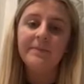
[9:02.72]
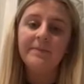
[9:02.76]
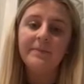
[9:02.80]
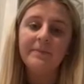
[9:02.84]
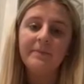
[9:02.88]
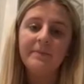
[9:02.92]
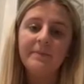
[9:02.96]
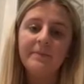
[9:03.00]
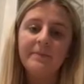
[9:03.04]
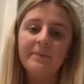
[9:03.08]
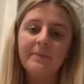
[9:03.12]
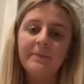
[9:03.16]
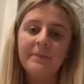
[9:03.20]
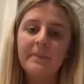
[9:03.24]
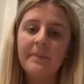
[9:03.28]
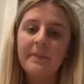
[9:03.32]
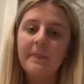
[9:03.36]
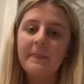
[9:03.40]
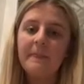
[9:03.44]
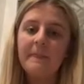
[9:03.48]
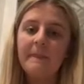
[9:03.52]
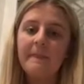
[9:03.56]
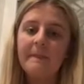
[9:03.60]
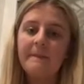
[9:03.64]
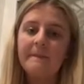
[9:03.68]

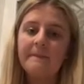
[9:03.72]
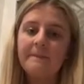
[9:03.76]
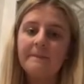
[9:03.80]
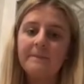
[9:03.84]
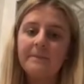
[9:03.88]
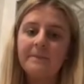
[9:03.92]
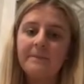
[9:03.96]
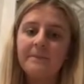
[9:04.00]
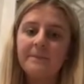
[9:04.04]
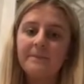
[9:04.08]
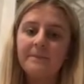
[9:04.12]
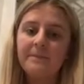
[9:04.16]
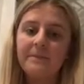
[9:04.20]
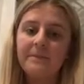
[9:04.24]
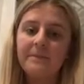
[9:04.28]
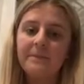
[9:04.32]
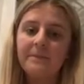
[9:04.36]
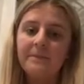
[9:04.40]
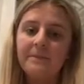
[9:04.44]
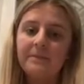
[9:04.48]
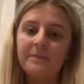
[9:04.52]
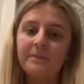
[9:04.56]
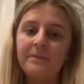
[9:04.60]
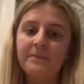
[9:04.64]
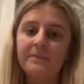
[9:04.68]

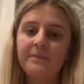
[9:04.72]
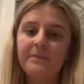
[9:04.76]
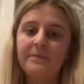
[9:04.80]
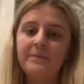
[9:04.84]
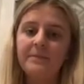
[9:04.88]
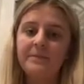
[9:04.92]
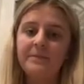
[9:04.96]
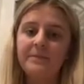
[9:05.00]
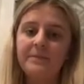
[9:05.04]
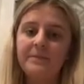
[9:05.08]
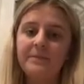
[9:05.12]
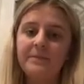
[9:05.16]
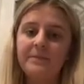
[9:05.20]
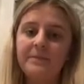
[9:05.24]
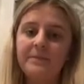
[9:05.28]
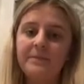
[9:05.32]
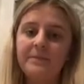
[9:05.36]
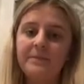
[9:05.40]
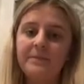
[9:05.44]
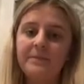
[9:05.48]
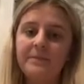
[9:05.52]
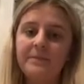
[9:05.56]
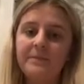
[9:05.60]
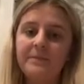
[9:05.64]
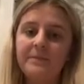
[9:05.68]

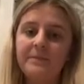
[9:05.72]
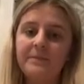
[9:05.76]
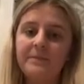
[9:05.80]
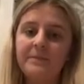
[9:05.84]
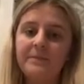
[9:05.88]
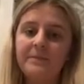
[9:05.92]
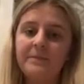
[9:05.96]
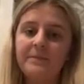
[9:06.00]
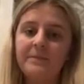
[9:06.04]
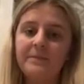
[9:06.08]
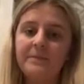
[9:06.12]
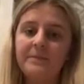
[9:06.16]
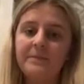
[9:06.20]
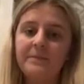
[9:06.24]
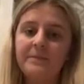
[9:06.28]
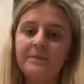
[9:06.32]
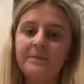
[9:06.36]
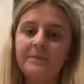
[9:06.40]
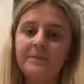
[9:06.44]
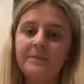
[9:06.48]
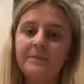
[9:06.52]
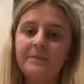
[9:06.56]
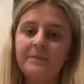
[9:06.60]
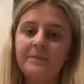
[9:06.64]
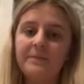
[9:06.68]

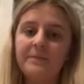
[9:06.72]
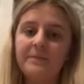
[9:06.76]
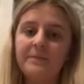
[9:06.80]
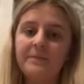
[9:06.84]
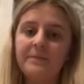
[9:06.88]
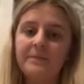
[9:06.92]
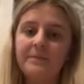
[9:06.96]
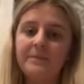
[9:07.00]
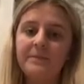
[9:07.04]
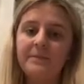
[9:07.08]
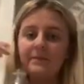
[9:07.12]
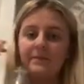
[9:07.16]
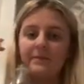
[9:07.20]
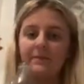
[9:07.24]
The person shown says nothing.